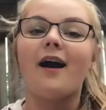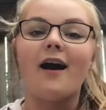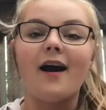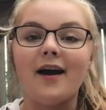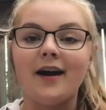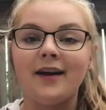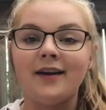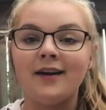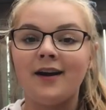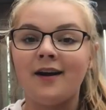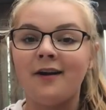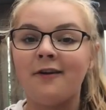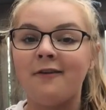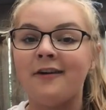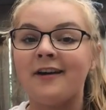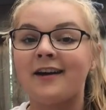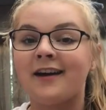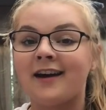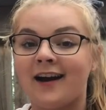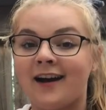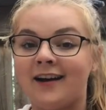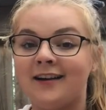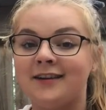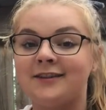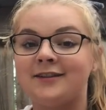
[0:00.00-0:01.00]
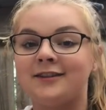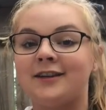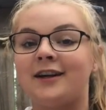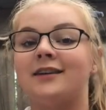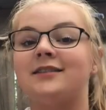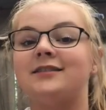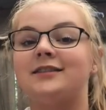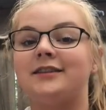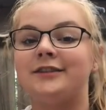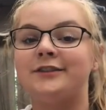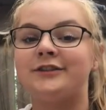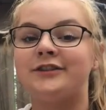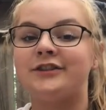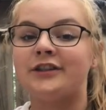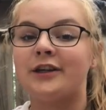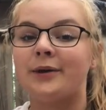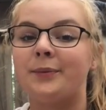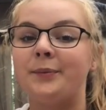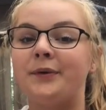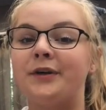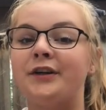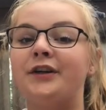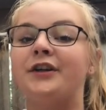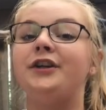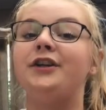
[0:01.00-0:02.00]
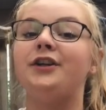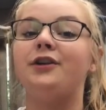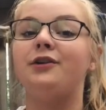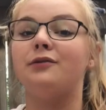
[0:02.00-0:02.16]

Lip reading: I know it kind of sucks. It's summer.